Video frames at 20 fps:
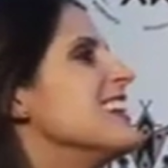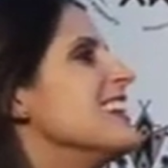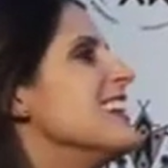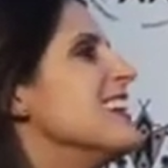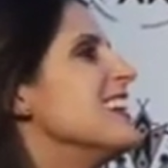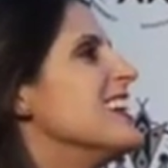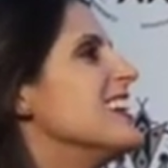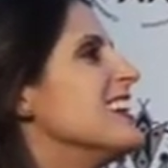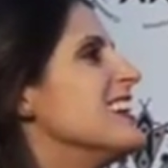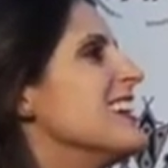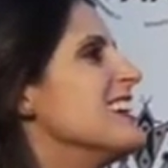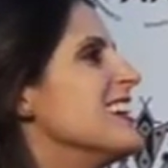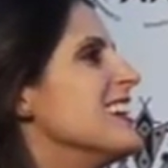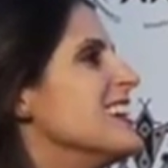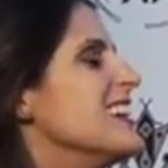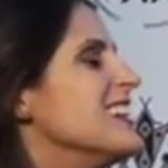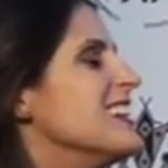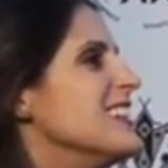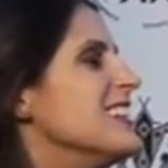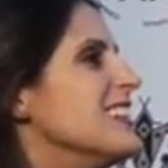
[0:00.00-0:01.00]

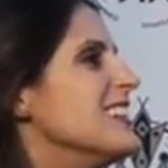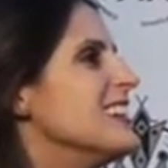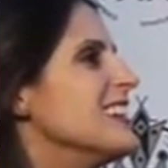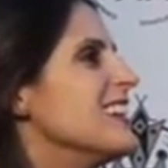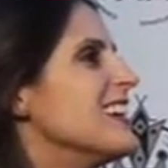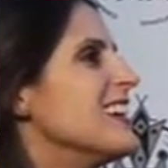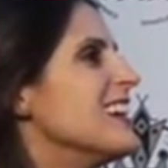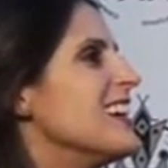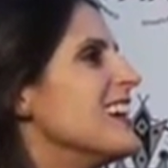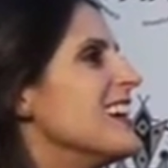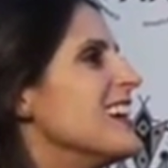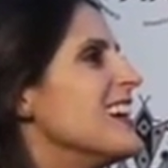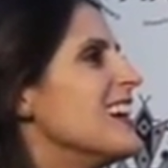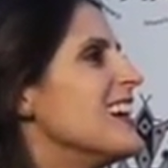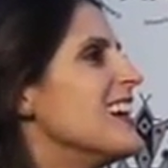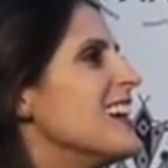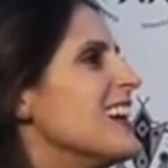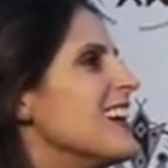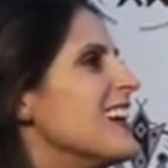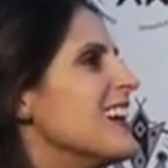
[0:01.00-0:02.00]

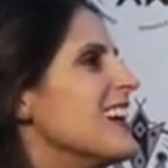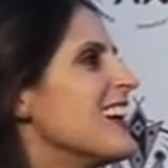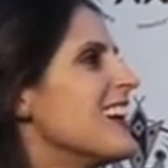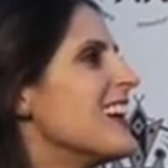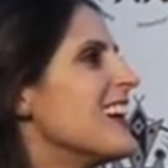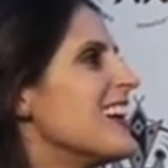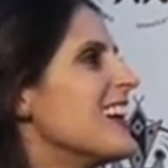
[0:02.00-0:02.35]
(silent)